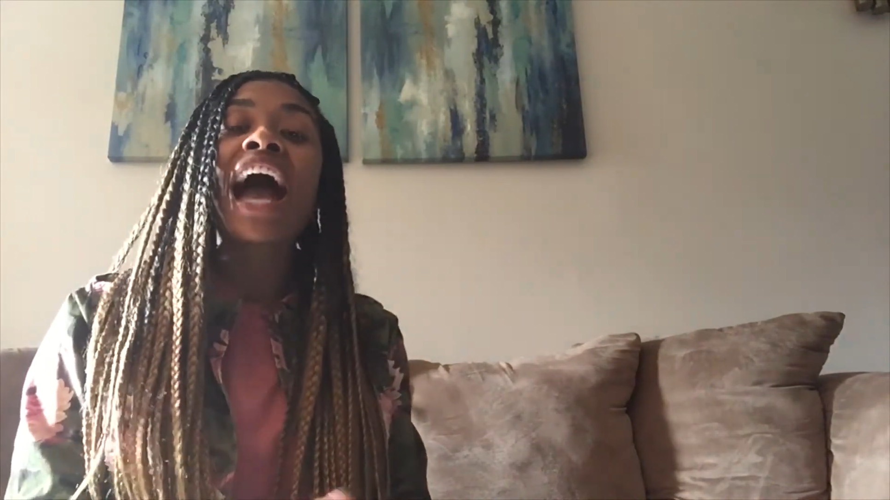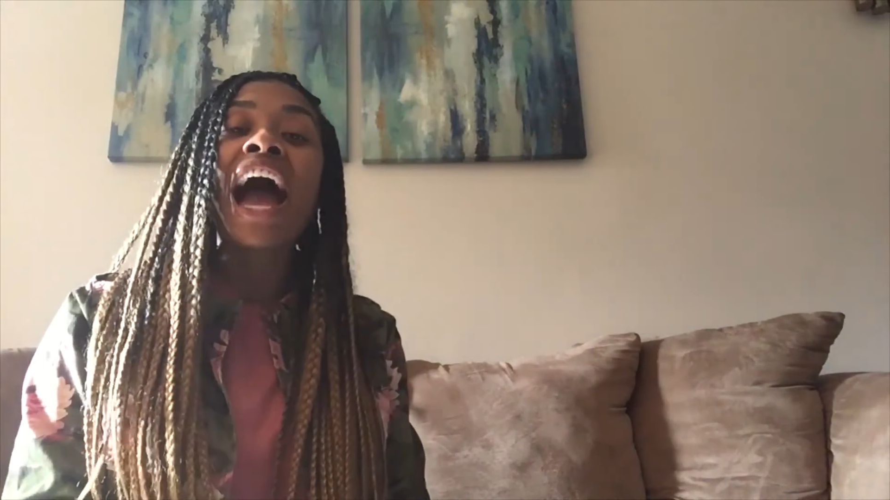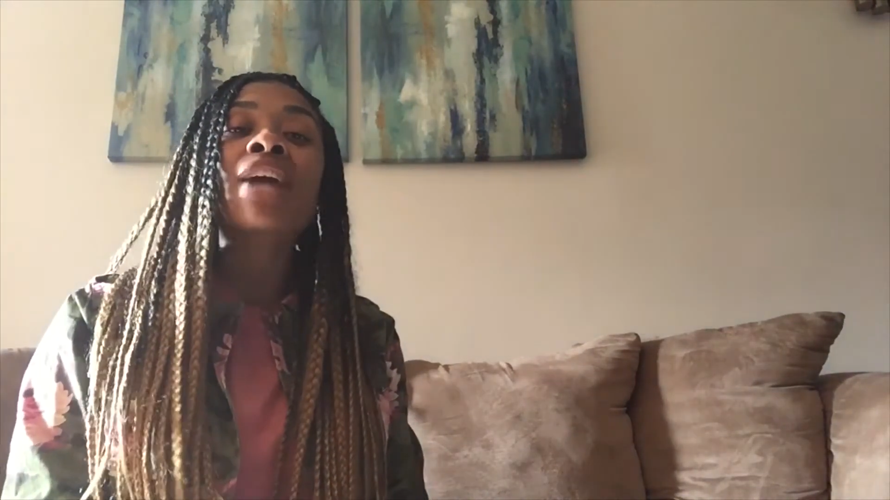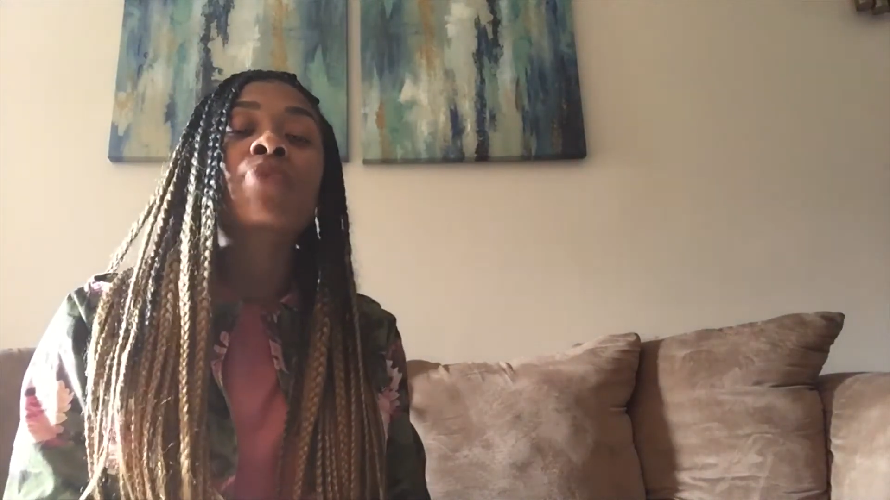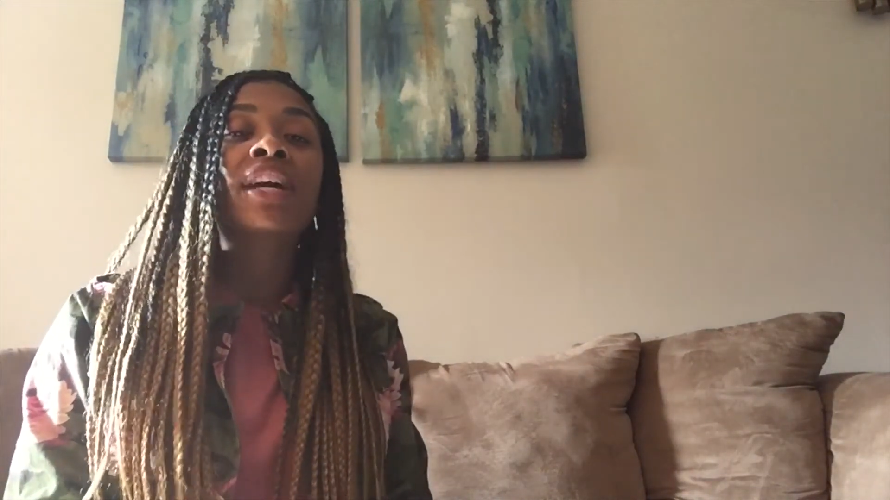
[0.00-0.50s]

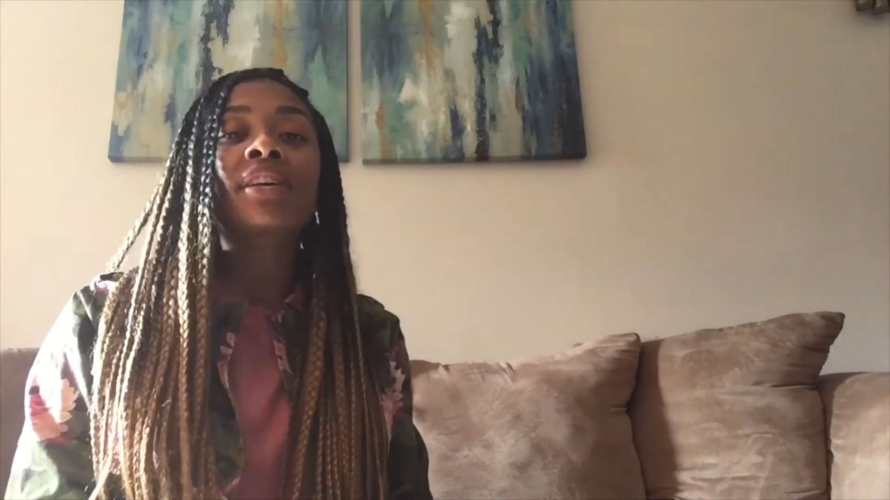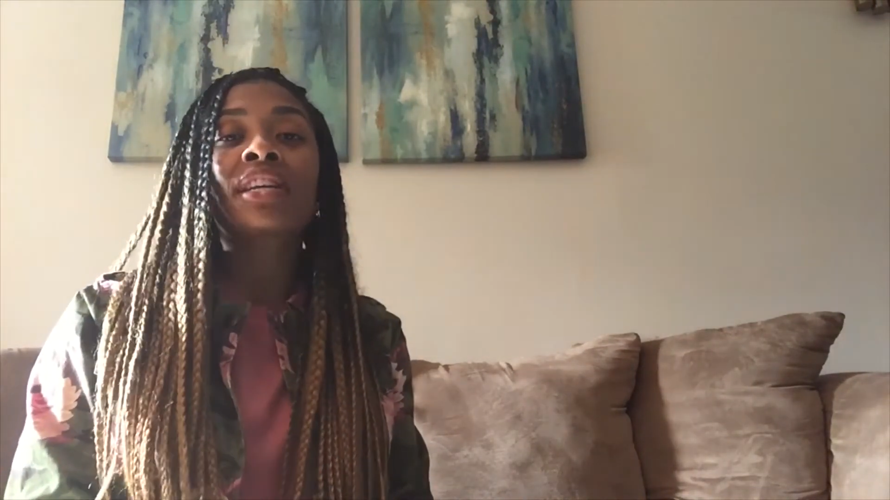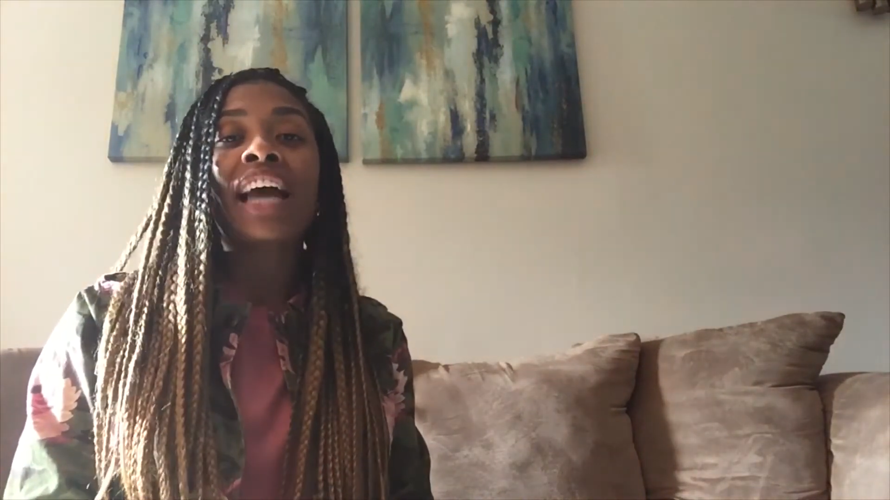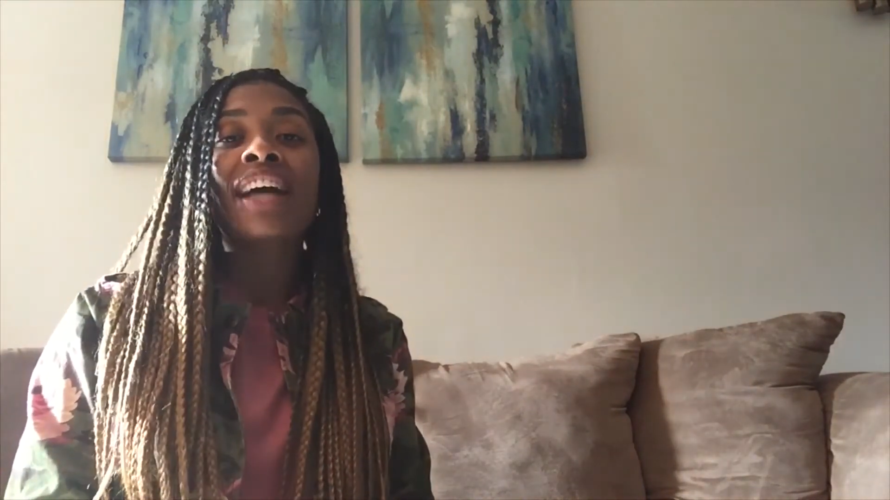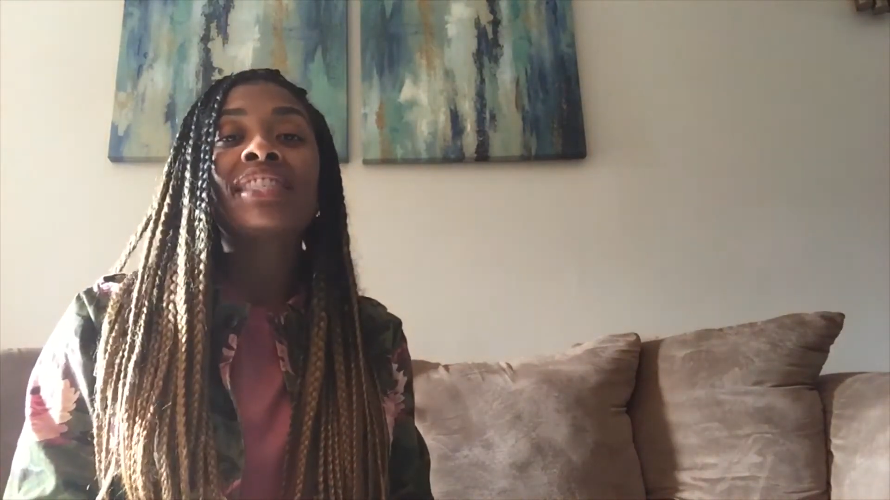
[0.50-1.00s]
I
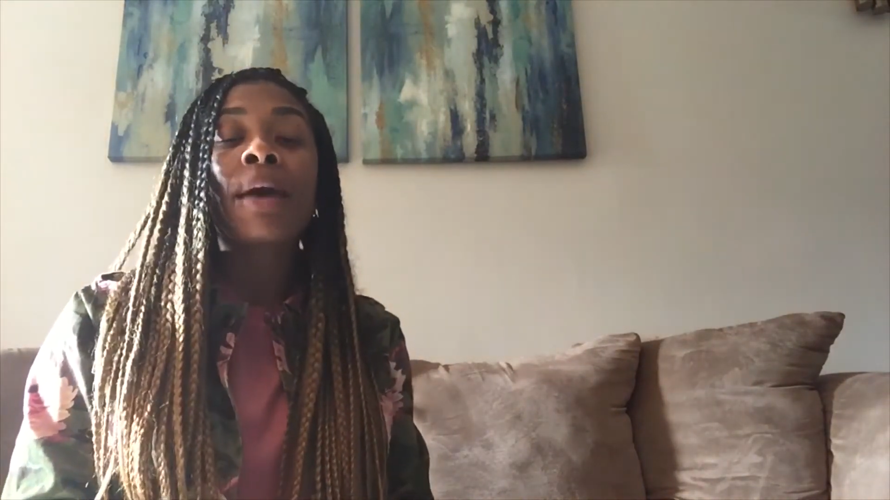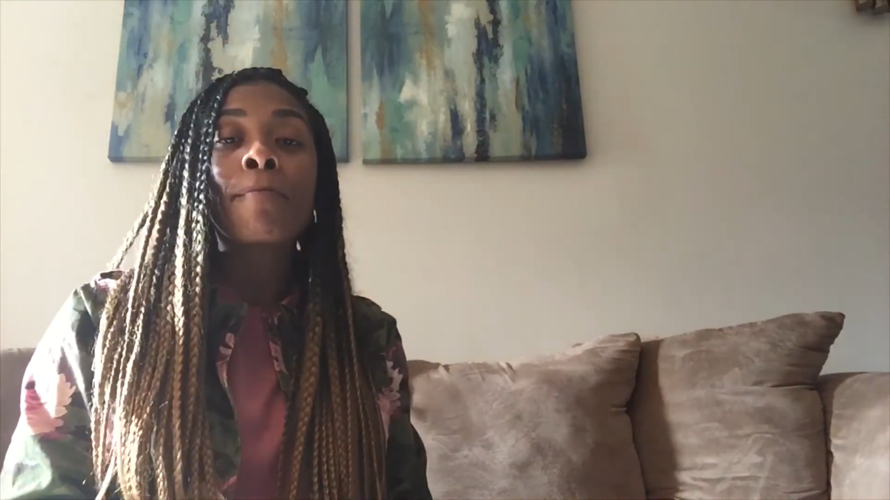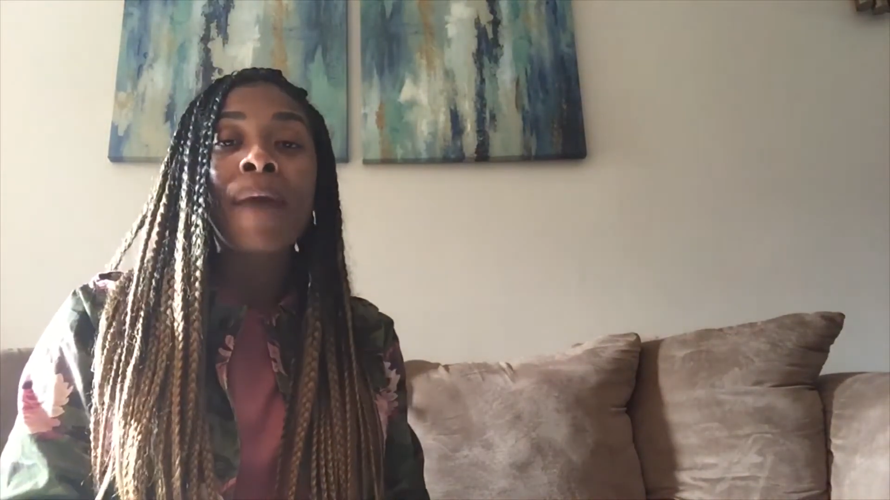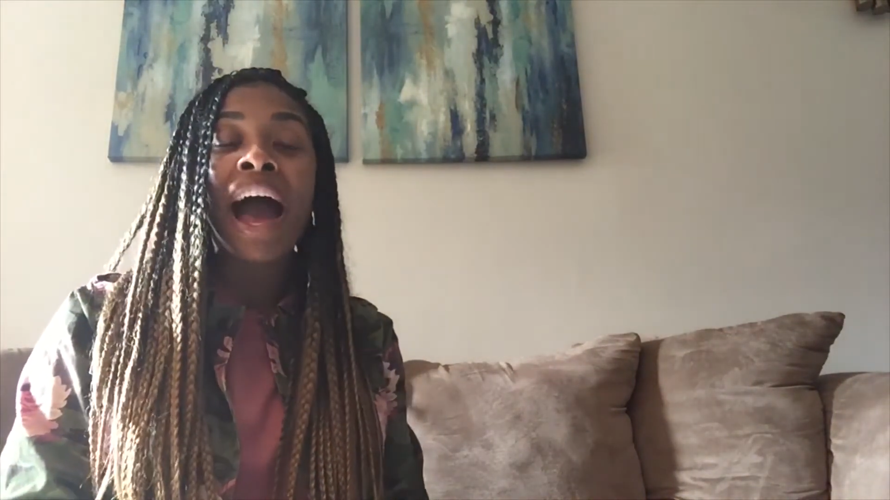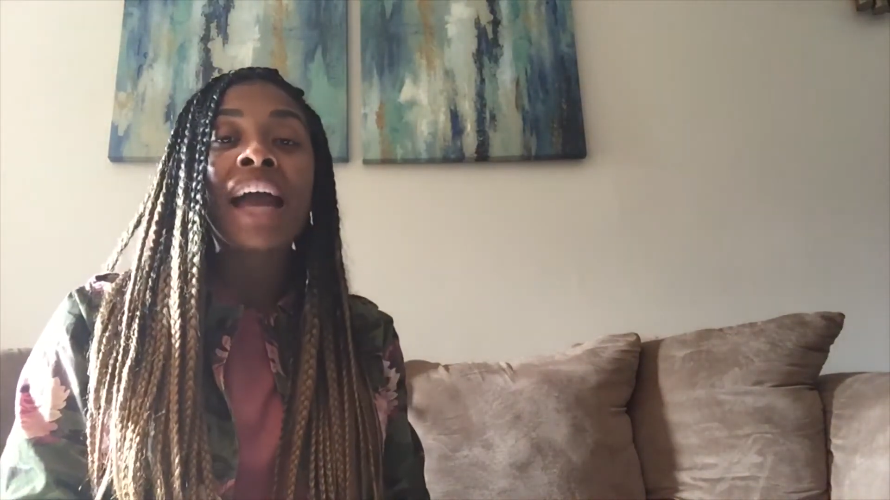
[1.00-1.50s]
recognize that
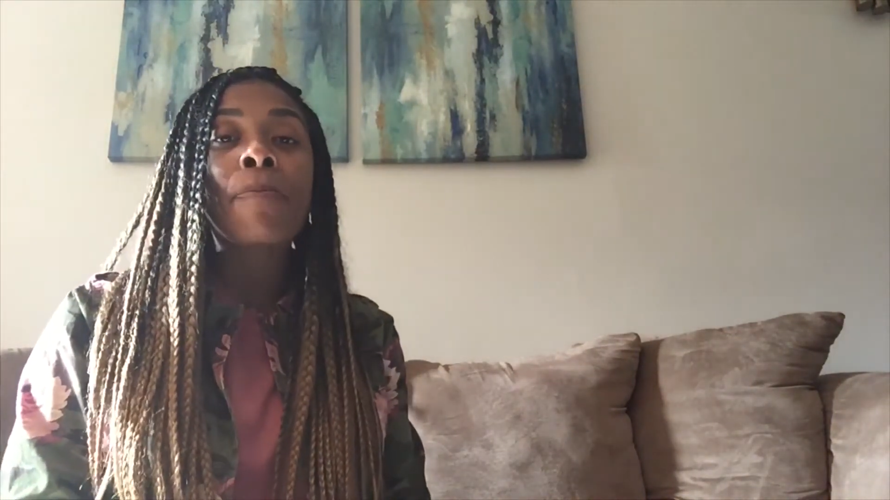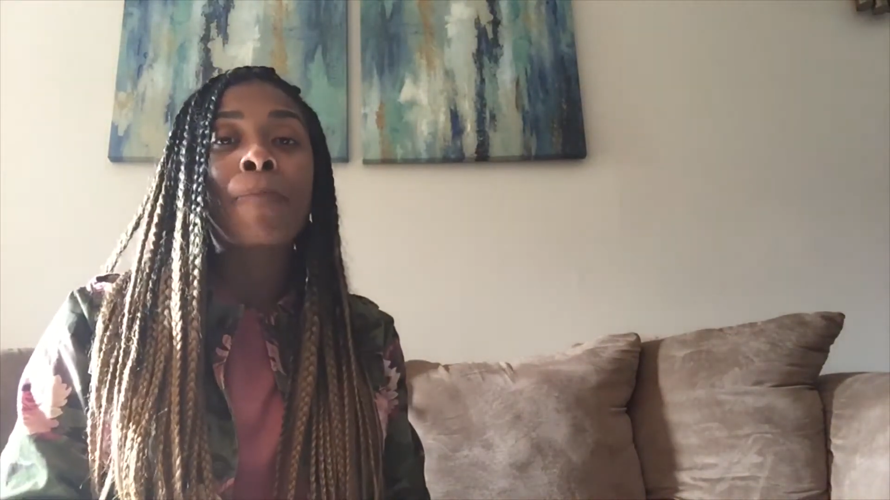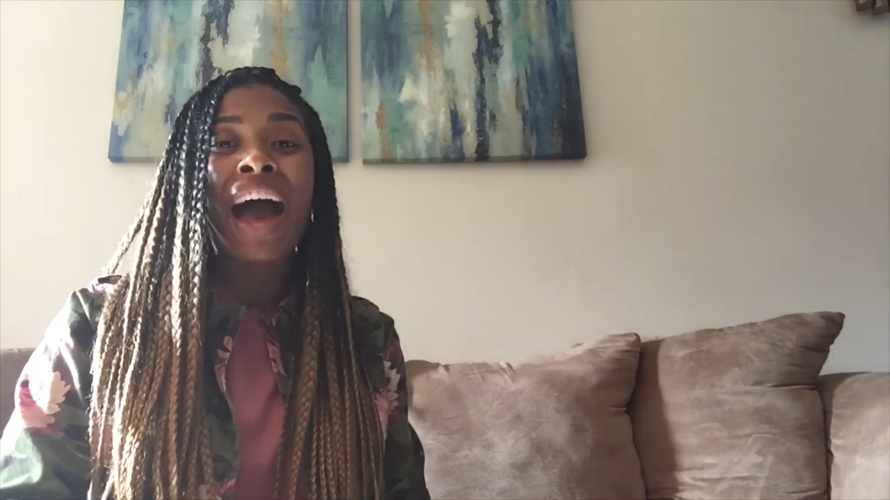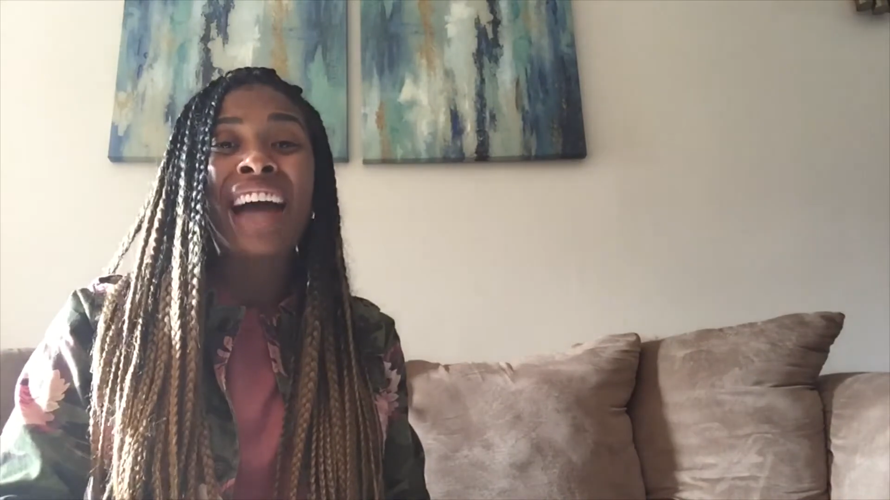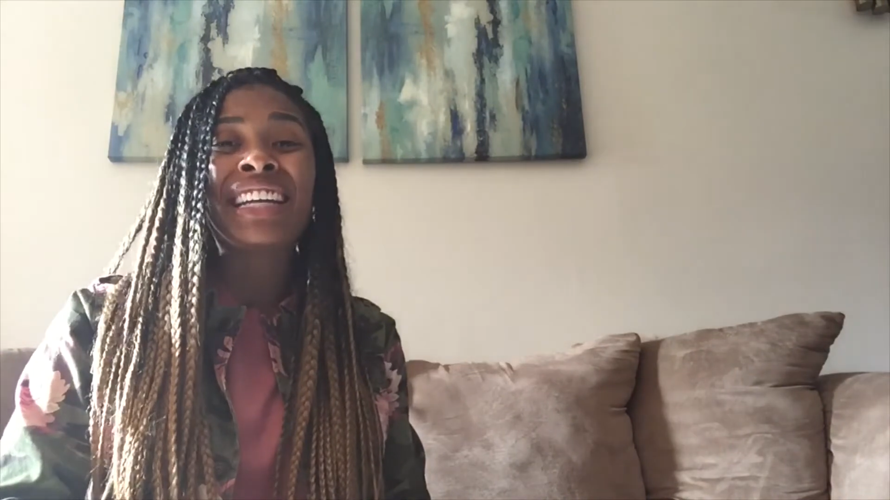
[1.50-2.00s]
my
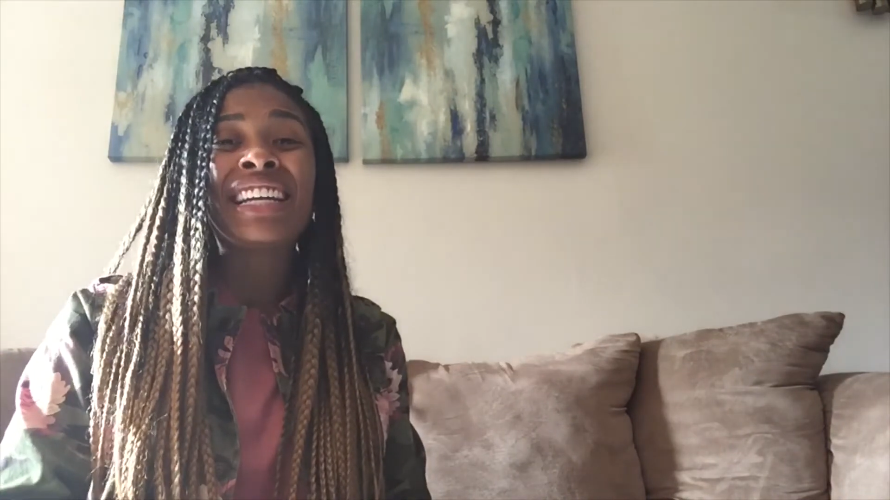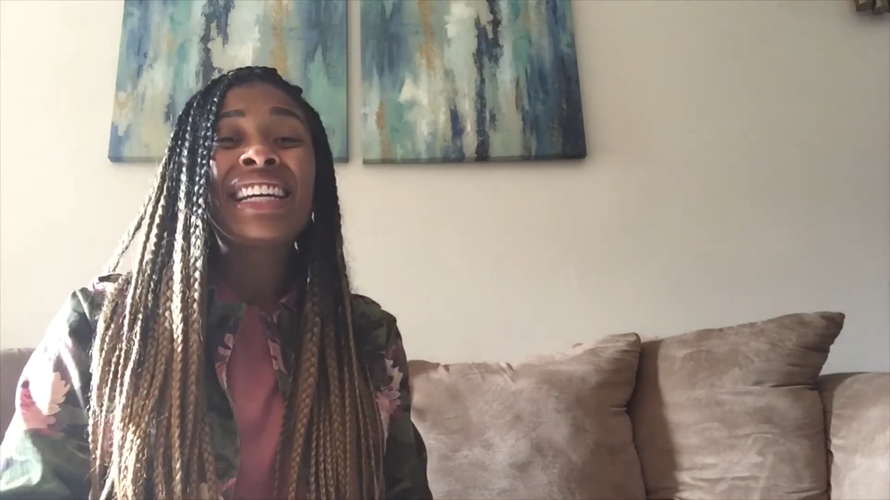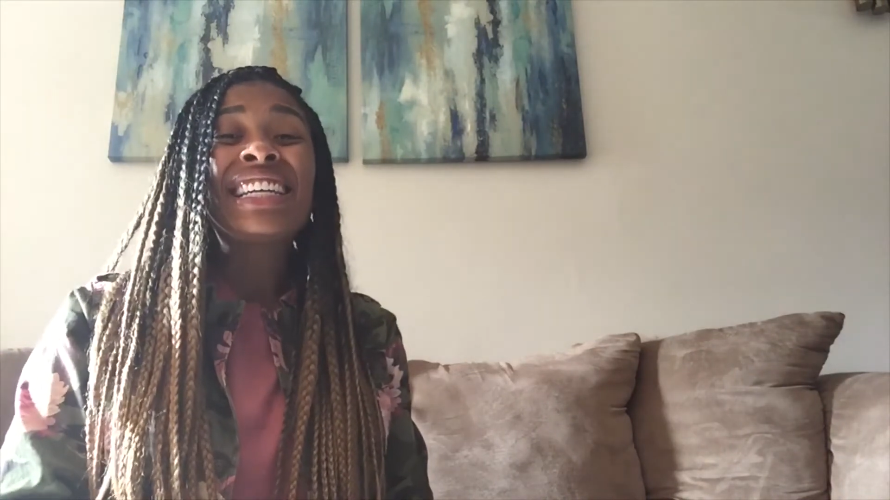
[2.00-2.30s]
body